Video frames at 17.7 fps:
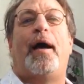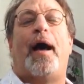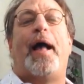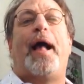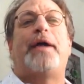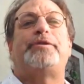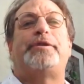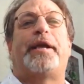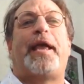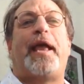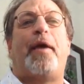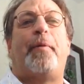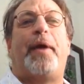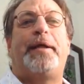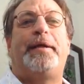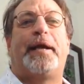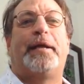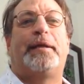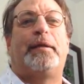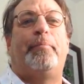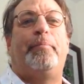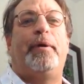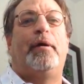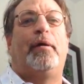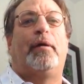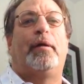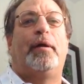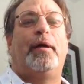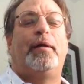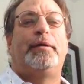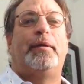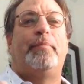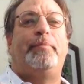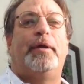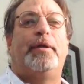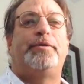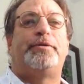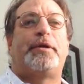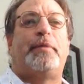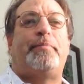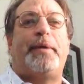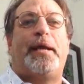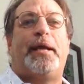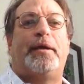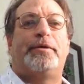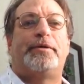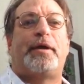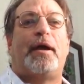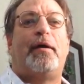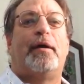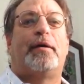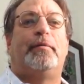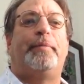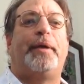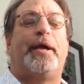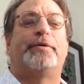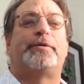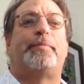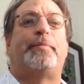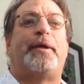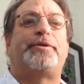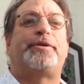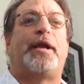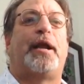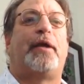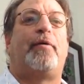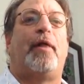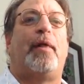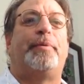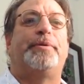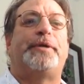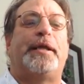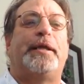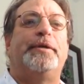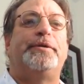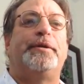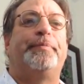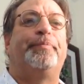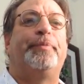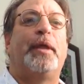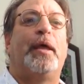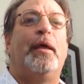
I actually can't wait to get the bill. The bill is going to be hysterical because I'm actually going to call up and say, listen,